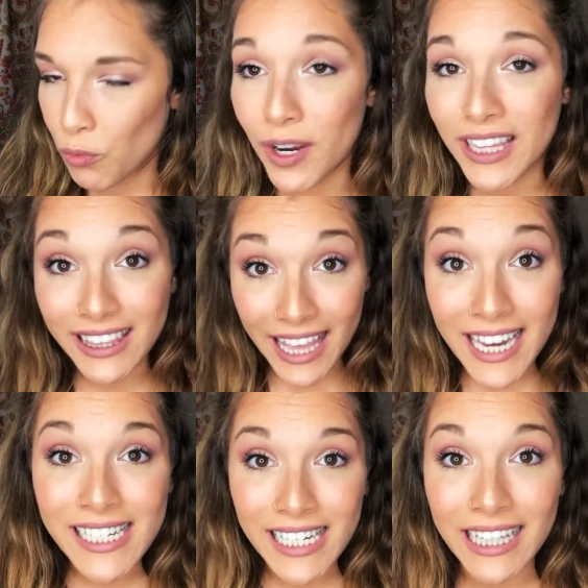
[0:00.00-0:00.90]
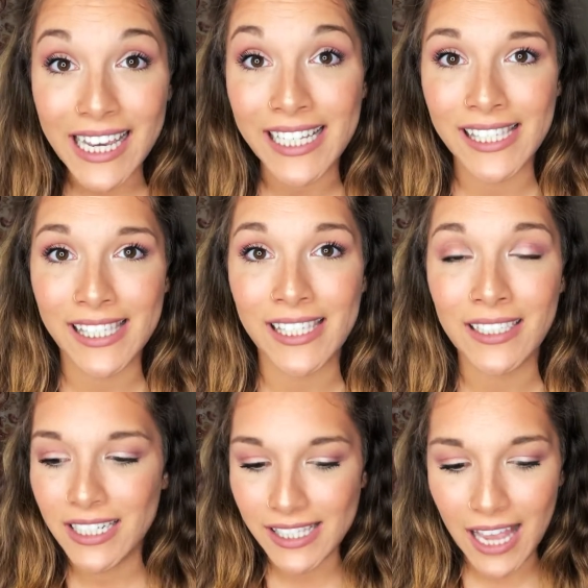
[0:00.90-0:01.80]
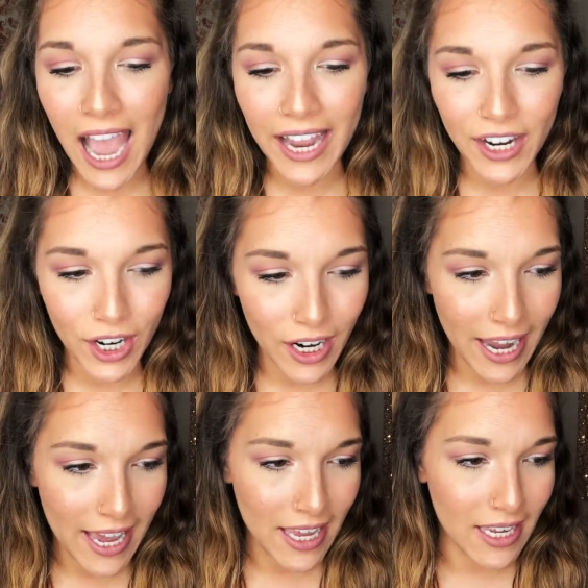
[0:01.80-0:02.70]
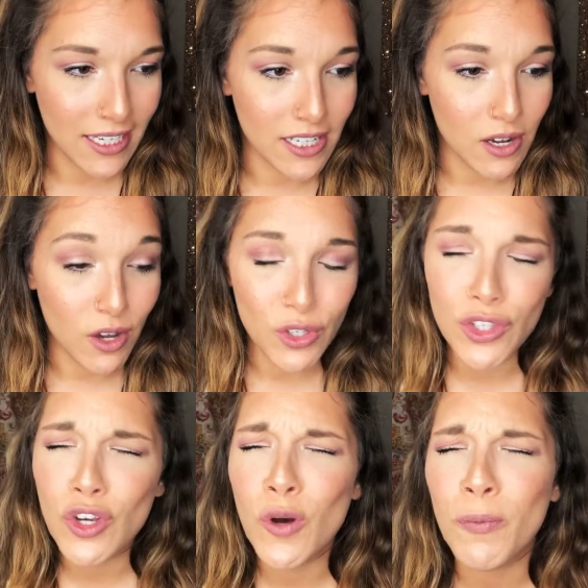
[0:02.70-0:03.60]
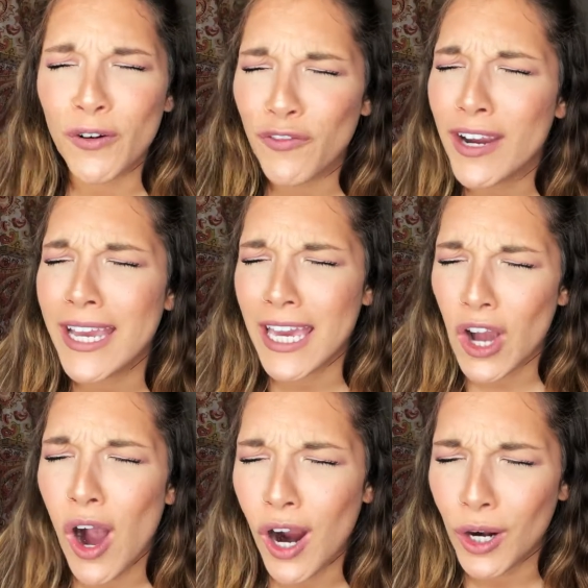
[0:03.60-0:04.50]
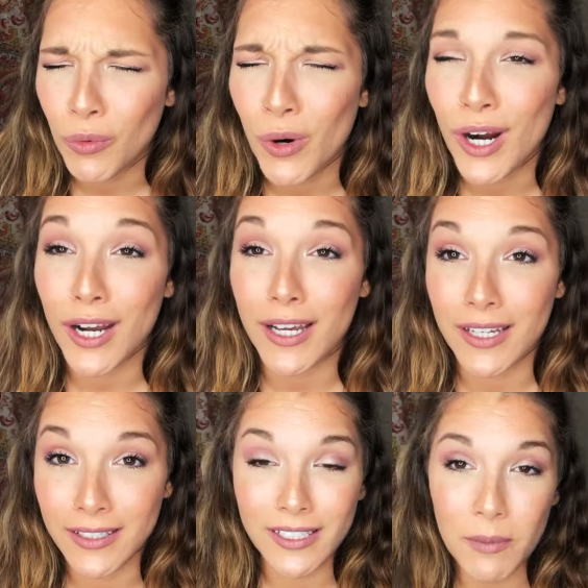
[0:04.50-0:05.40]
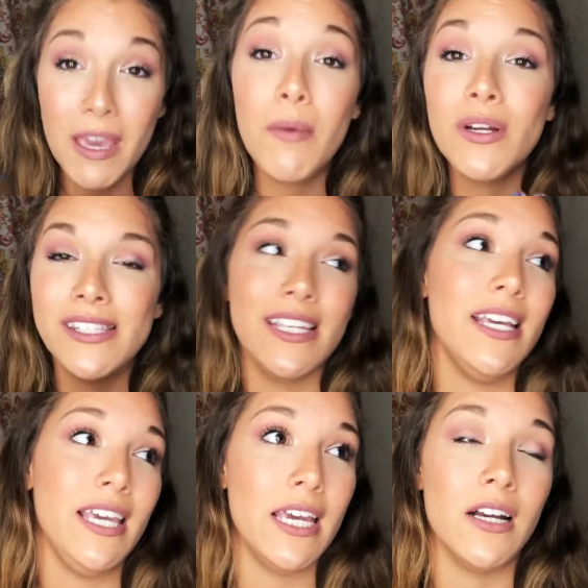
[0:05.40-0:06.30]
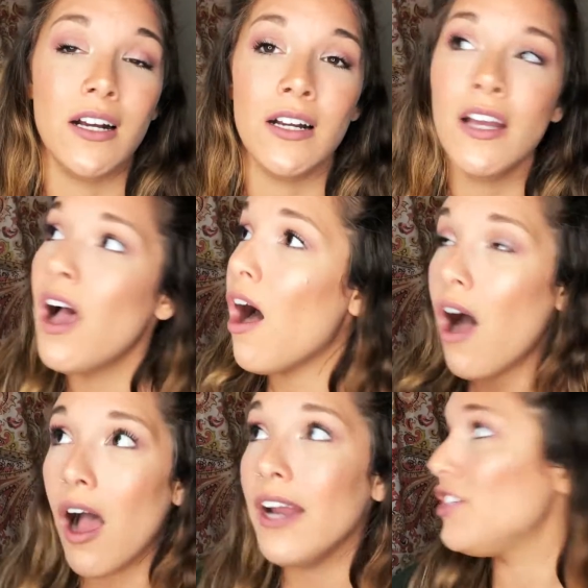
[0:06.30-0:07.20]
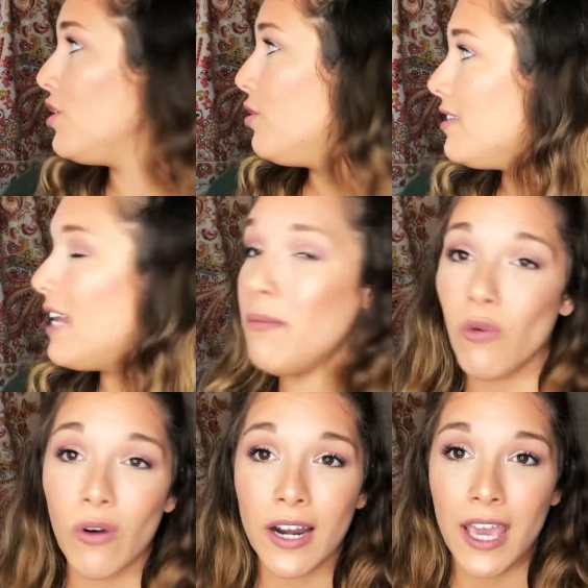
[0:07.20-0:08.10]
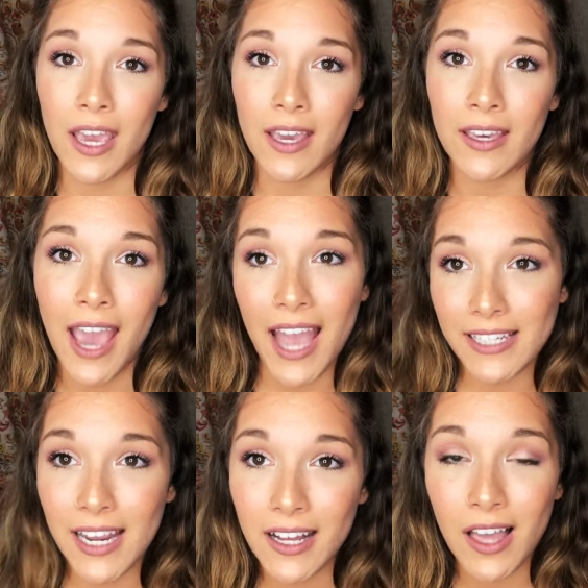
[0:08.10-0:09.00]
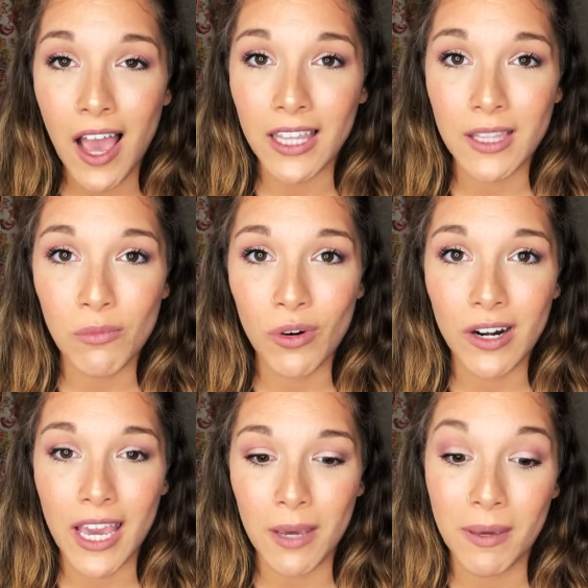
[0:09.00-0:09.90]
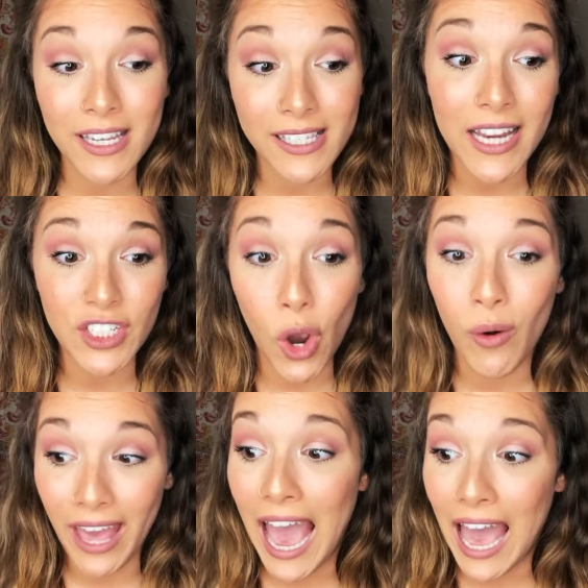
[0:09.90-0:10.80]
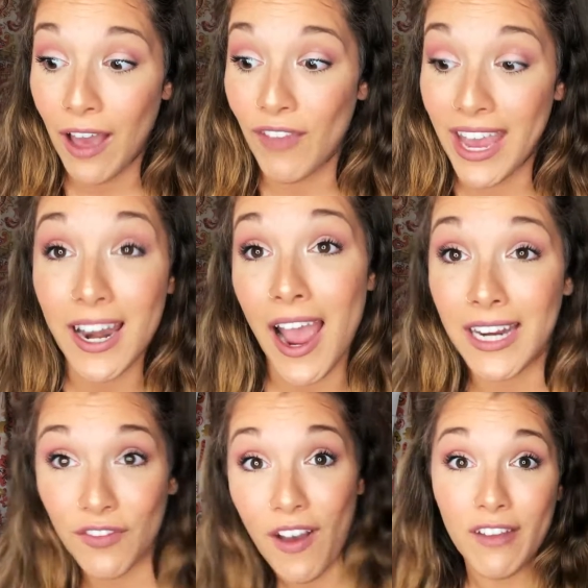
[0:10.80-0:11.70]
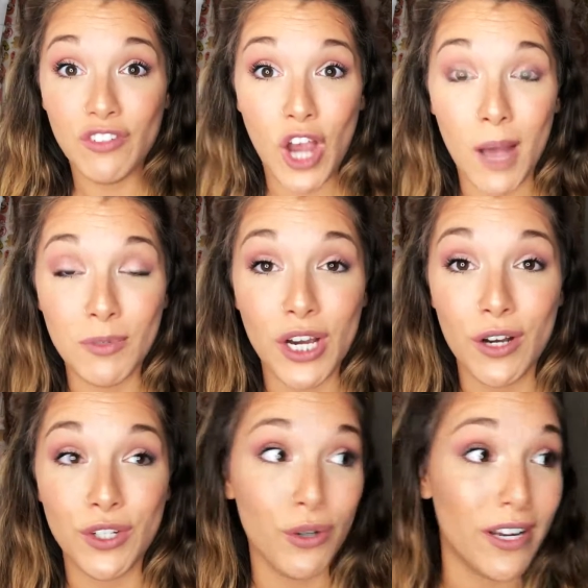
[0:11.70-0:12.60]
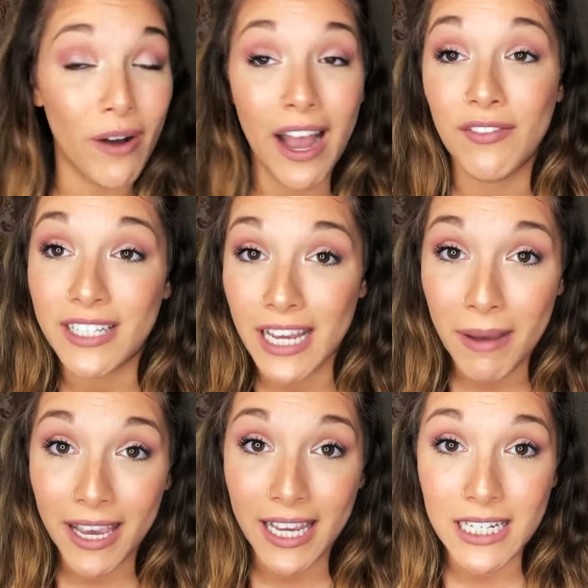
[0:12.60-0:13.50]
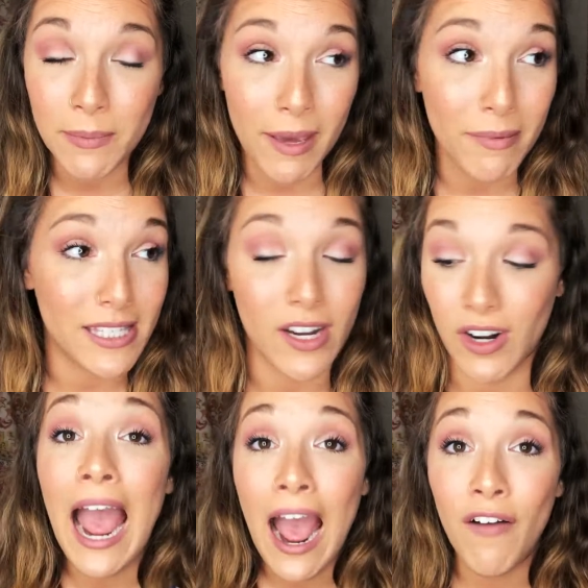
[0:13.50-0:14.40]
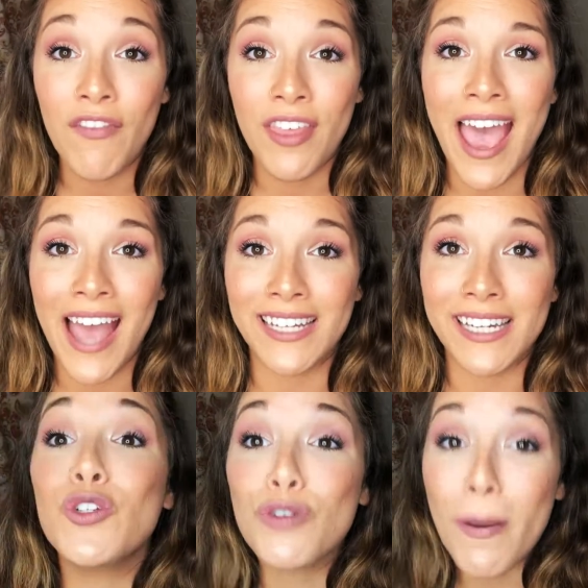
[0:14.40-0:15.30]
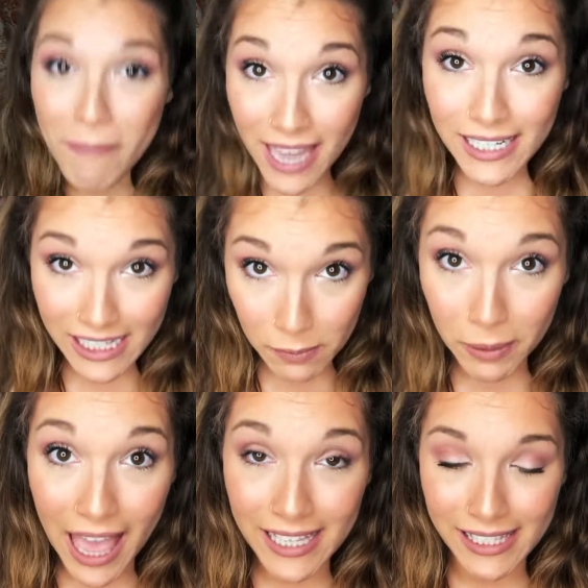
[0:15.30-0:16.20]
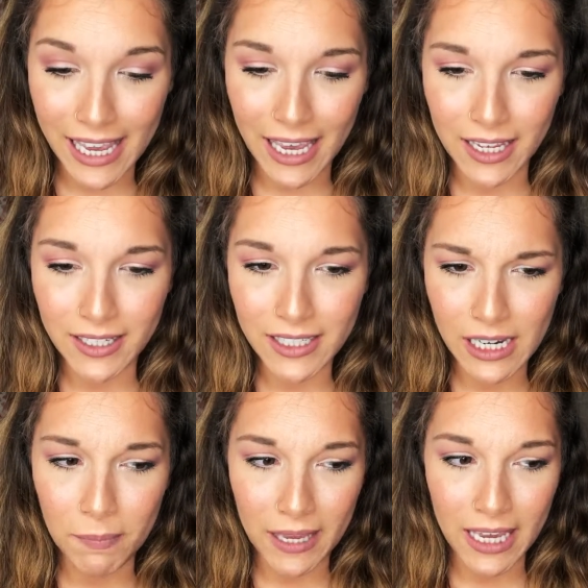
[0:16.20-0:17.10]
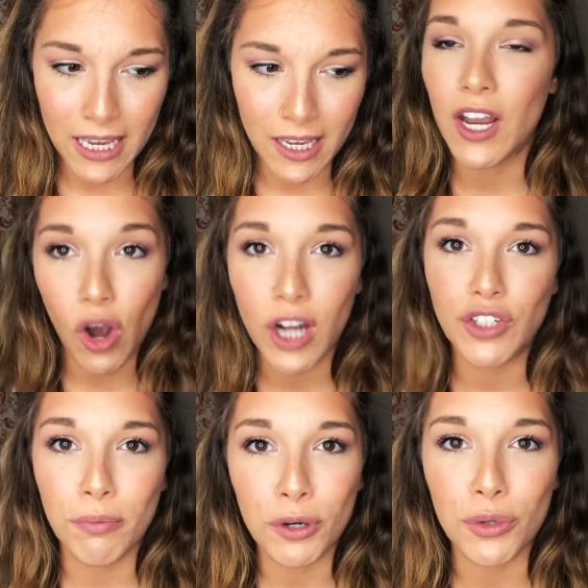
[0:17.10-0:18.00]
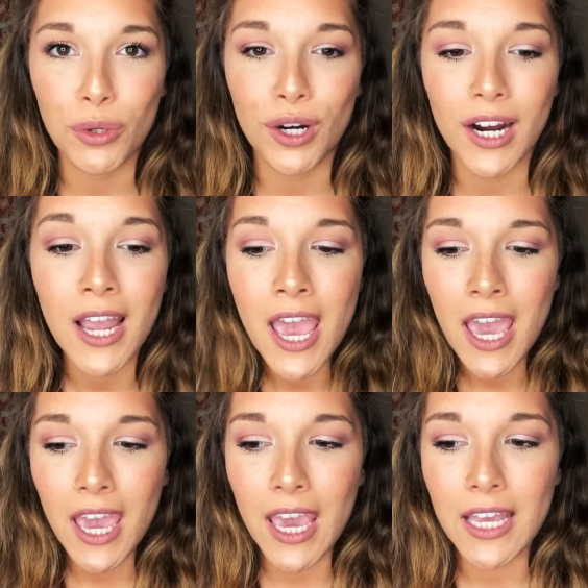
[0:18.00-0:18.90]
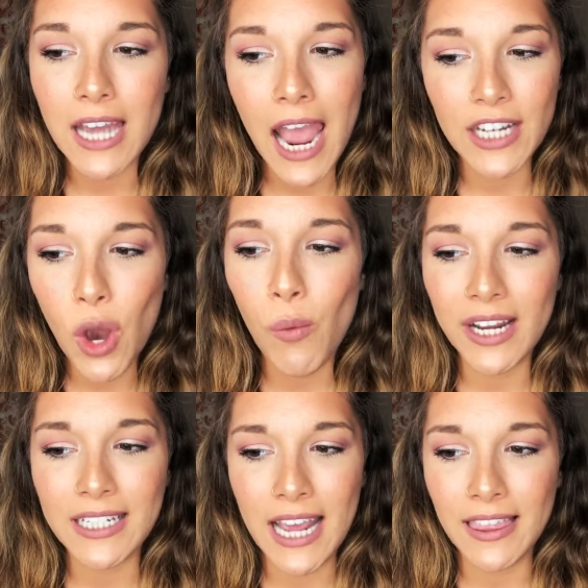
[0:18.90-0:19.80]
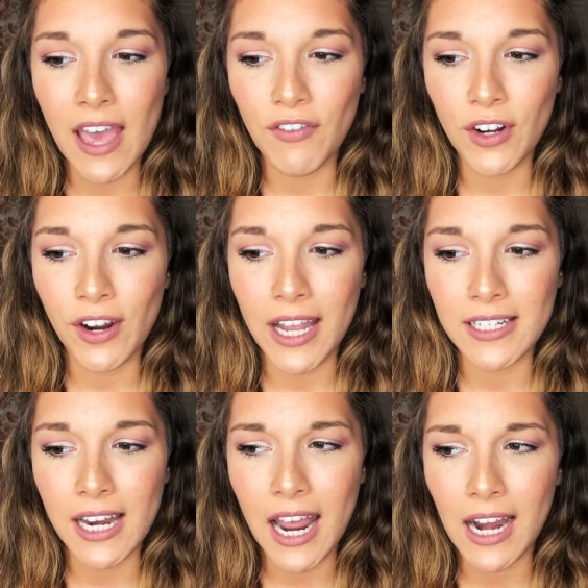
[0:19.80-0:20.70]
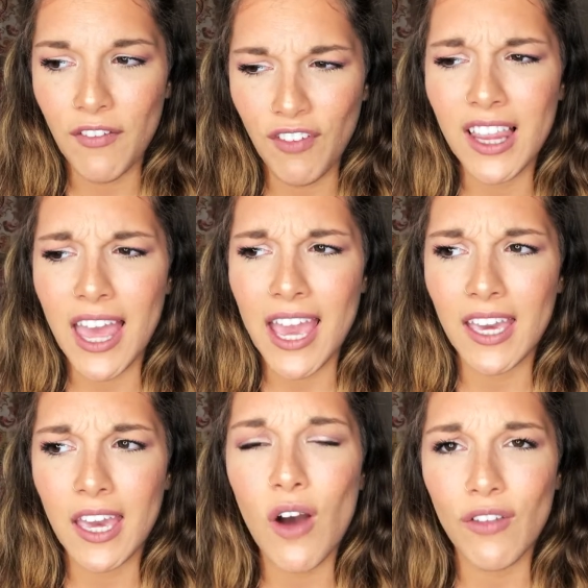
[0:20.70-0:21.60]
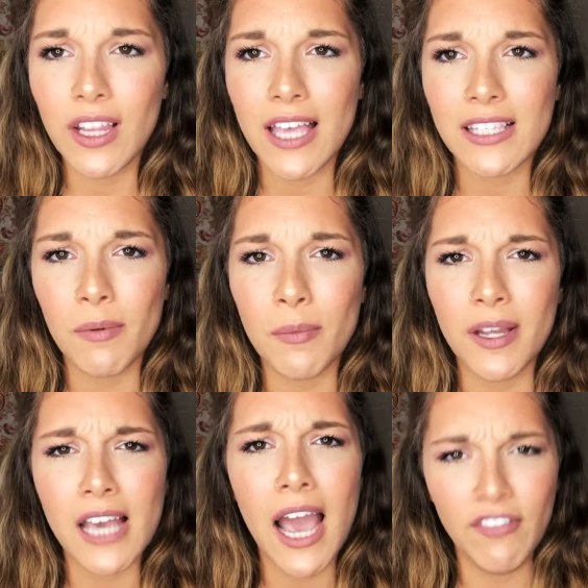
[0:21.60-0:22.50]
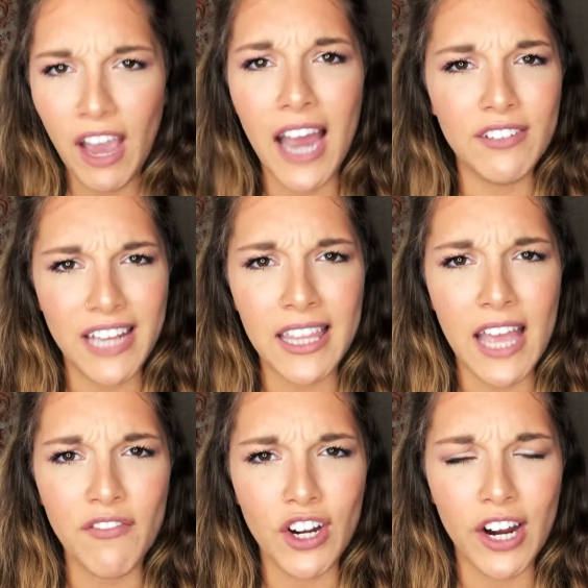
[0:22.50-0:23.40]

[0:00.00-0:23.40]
relentless desire, and super freaking hard work to be able to sit here on a Tuesday morning at 10 o'clock in the morning because I don't have a 9-to-5 job to go to. I don't have to take my kid to the babysitter. Have that tremendous blessing to be an entrepreneur. And I don't want to take that for granted. And I feel like over the last couple months, I've kind of taken that for